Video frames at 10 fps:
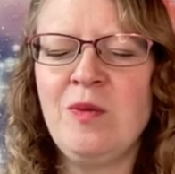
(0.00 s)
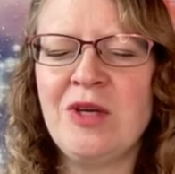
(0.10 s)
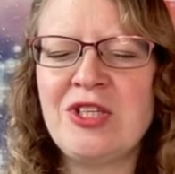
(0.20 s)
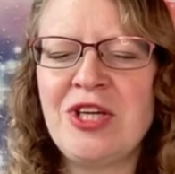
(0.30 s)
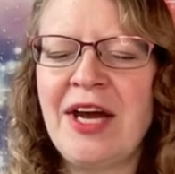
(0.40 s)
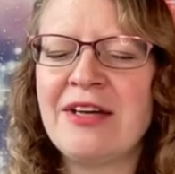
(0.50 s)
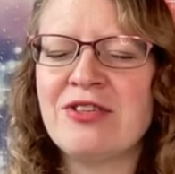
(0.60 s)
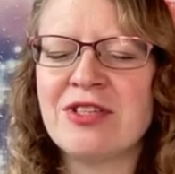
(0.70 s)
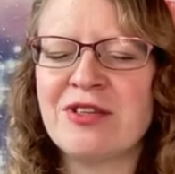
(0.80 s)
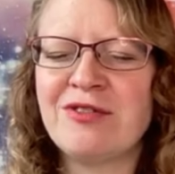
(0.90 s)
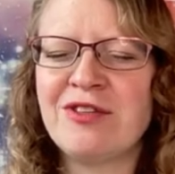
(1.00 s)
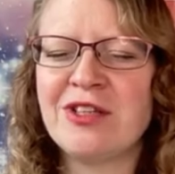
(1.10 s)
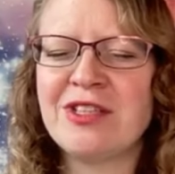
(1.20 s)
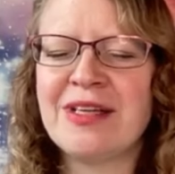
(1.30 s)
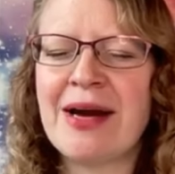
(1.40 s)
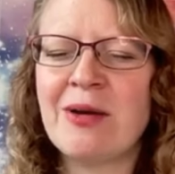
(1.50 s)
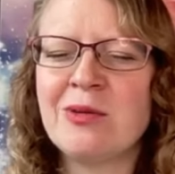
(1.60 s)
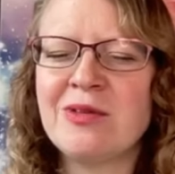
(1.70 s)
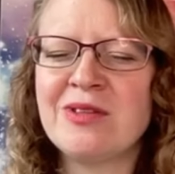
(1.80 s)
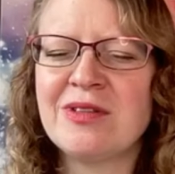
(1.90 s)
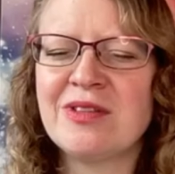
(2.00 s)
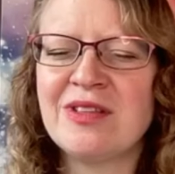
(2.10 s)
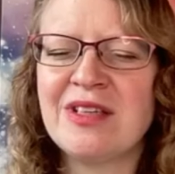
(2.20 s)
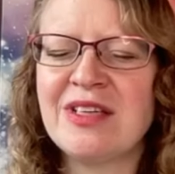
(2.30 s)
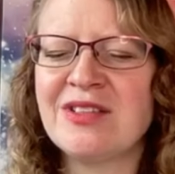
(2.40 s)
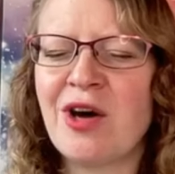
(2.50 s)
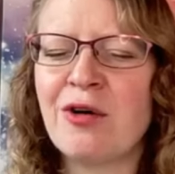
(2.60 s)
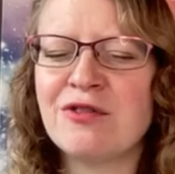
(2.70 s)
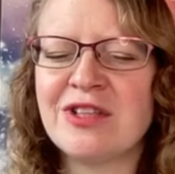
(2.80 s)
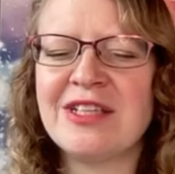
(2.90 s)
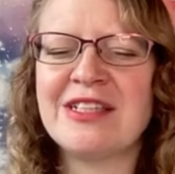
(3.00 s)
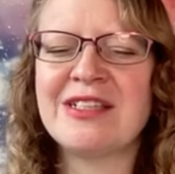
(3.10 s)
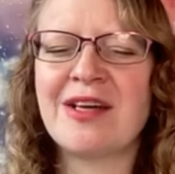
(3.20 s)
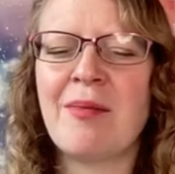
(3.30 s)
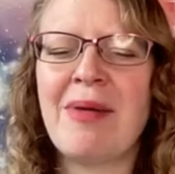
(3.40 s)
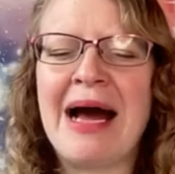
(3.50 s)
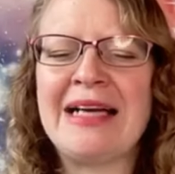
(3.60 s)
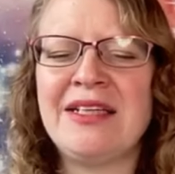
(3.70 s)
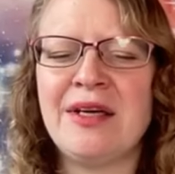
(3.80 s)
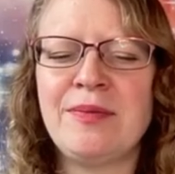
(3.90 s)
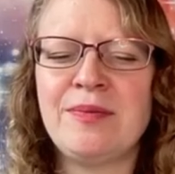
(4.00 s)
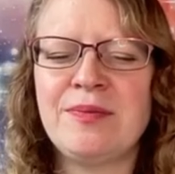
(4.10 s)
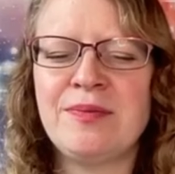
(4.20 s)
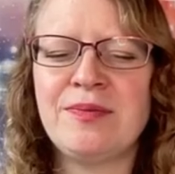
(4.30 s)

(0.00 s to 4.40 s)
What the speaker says: When change is afoot, doubt is often its companion.